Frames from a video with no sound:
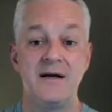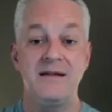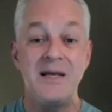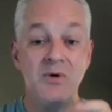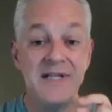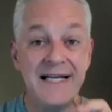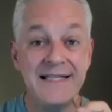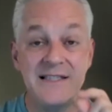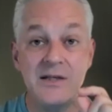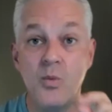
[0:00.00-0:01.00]
they were
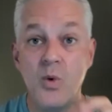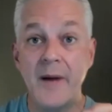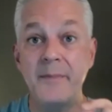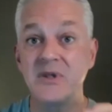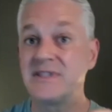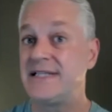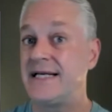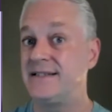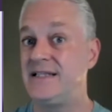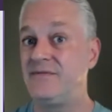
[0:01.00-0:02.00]
less than
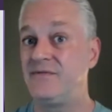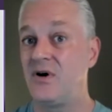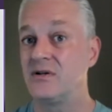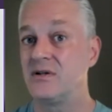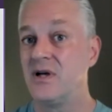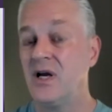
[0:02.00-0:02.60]
1% default.